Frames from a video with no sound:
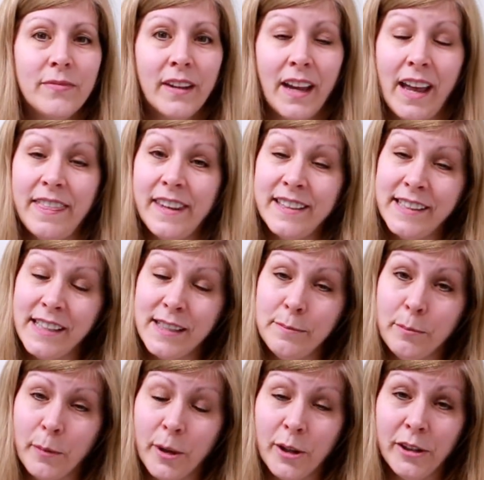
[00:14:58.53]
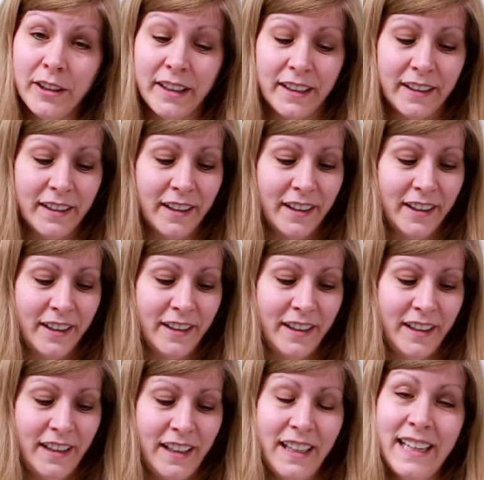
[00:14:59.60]
And this is Merlin.
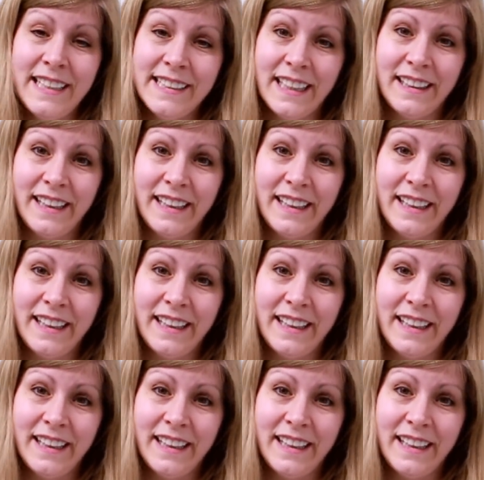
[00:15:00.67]
He's a